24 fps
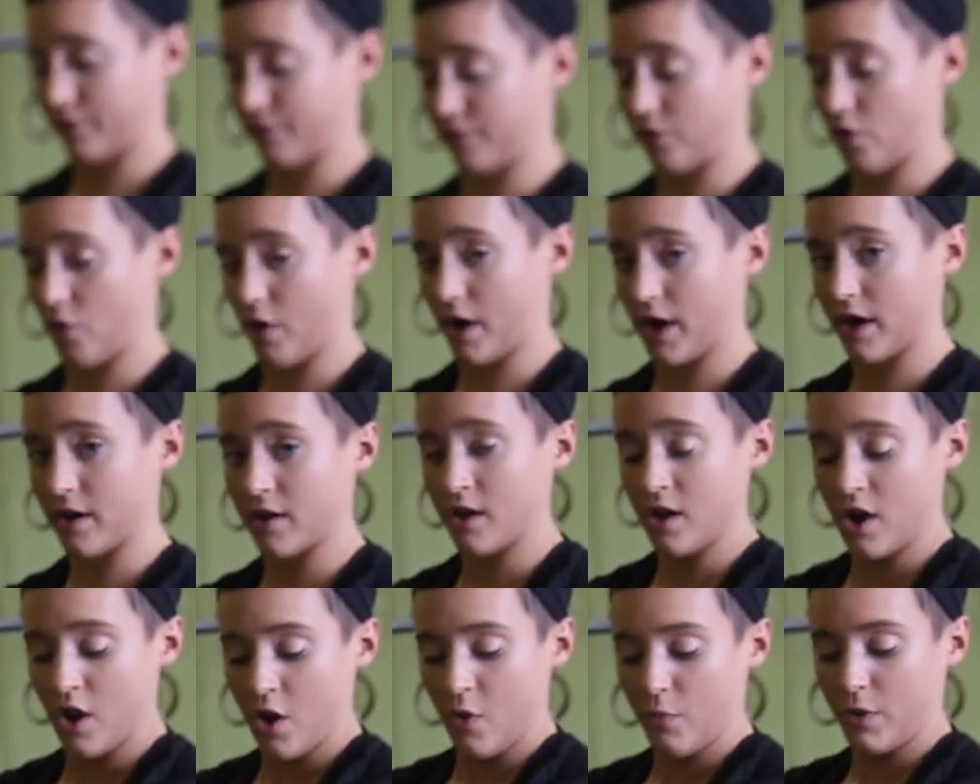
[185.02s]
floor.
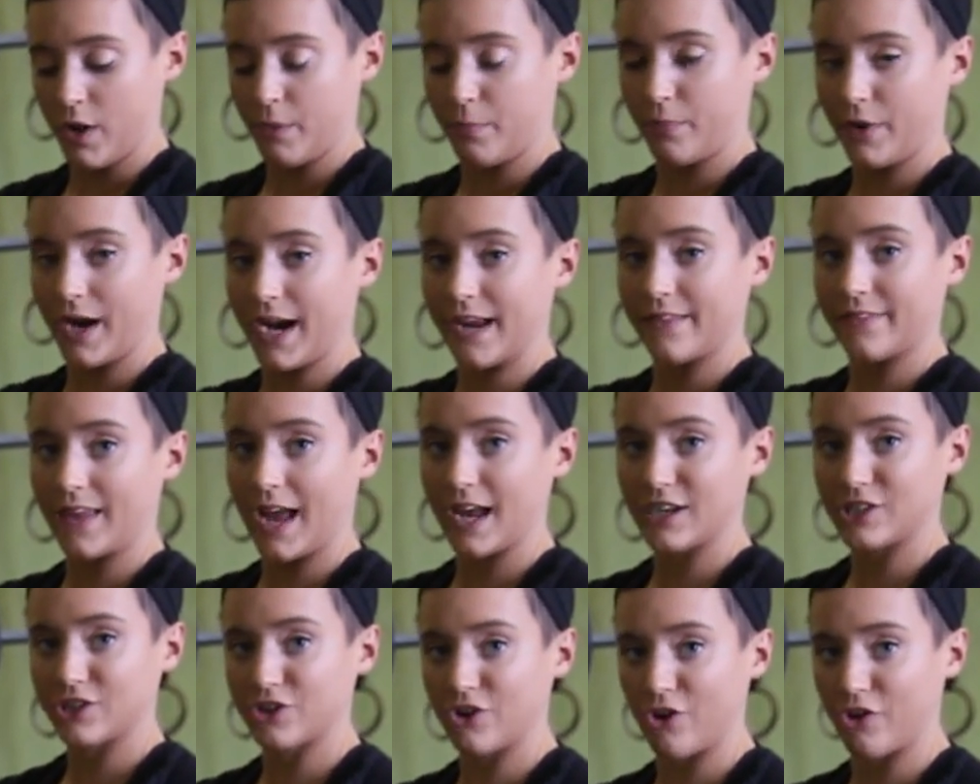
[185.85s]
So we break
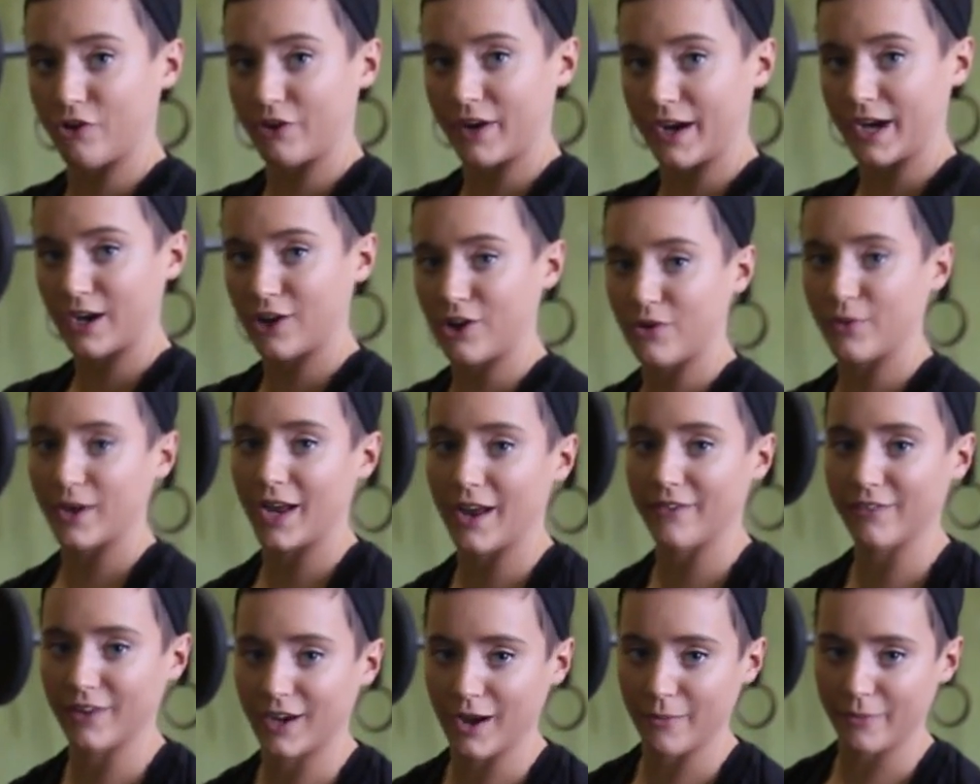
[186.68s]
that shoulder angle, we
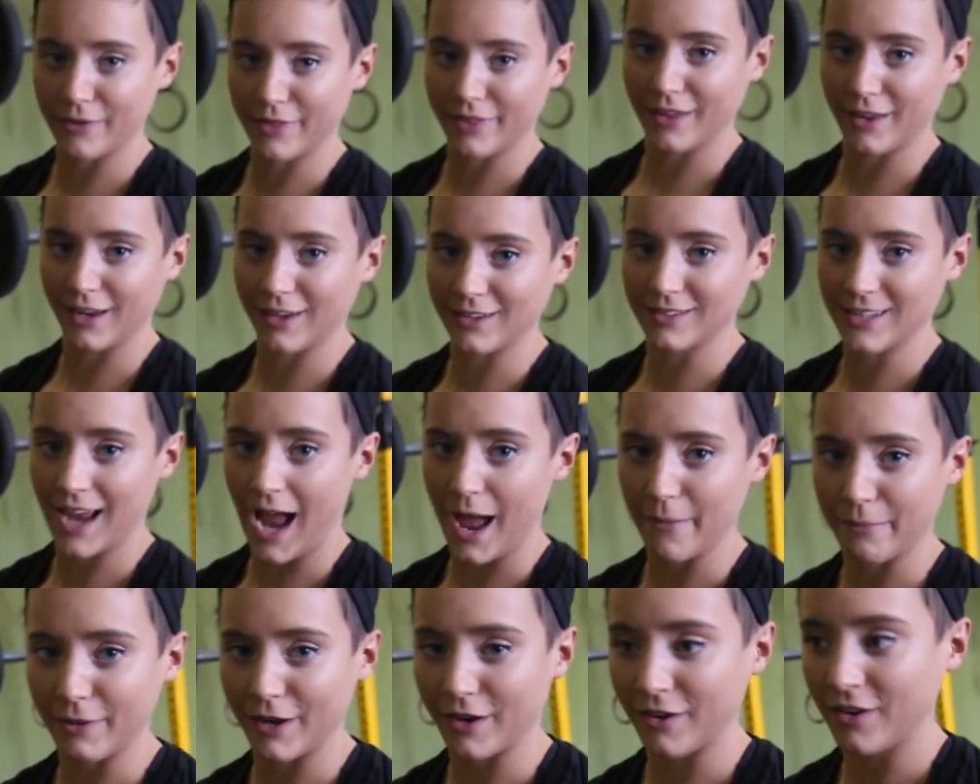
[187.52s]
have a couple things
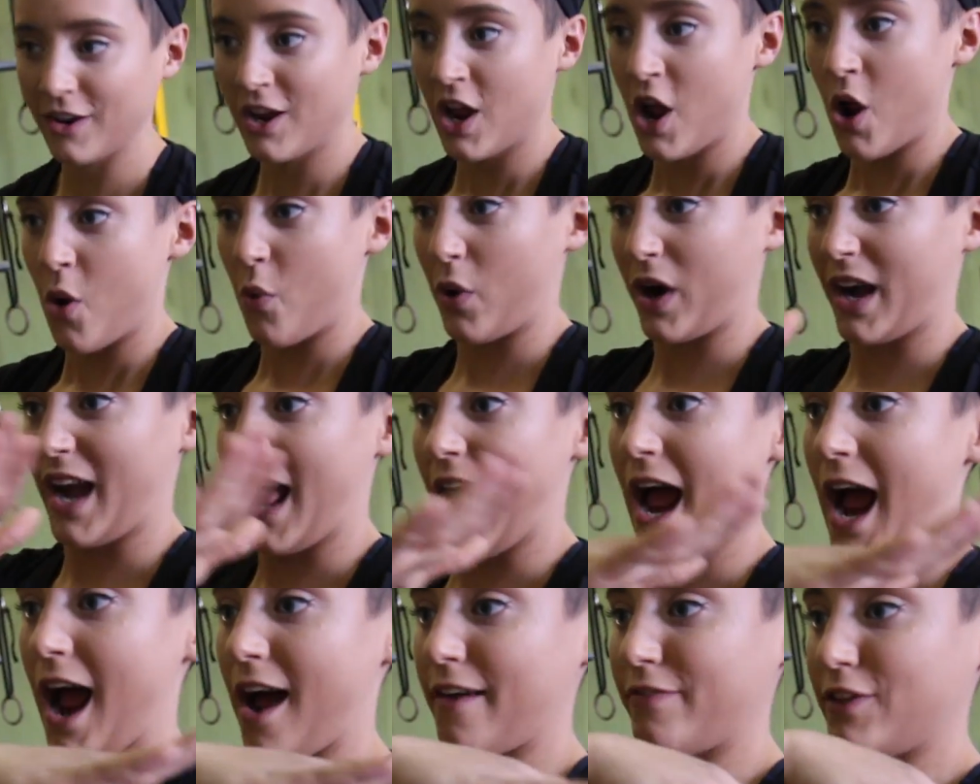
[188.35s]
happen. We're going
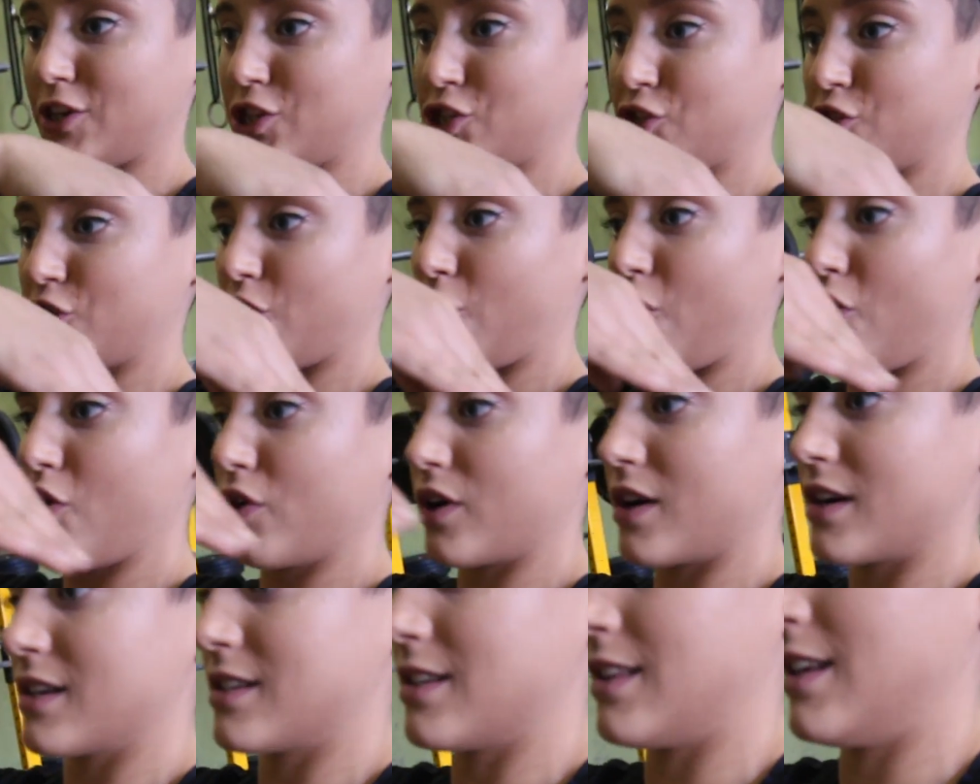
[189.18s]
to have the
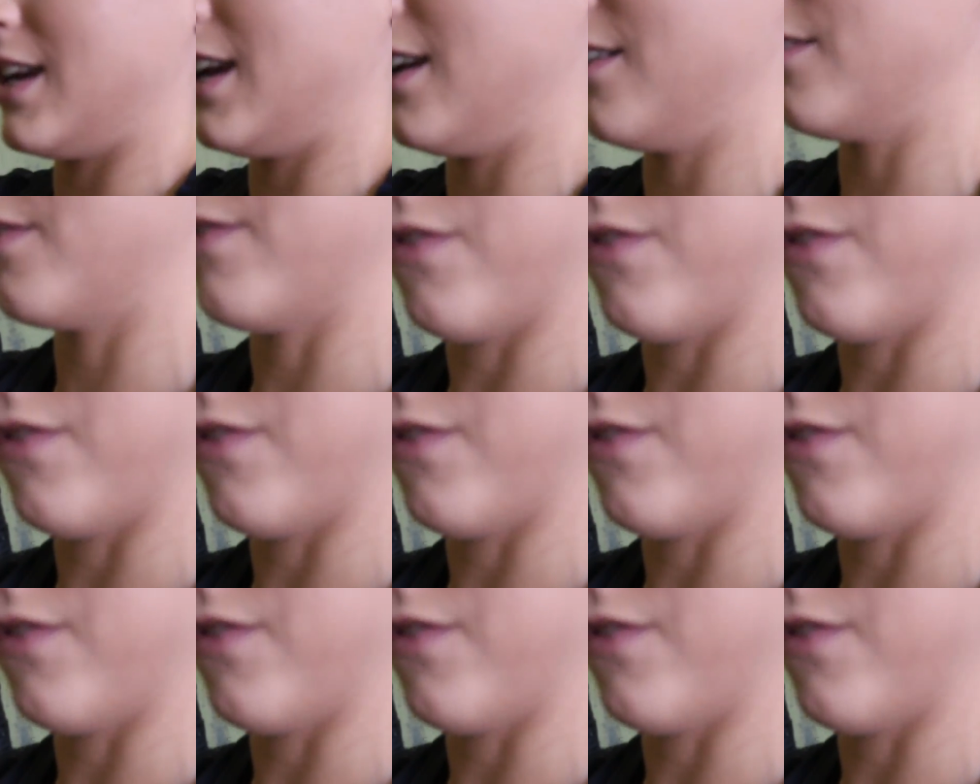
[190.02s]
shoulders lean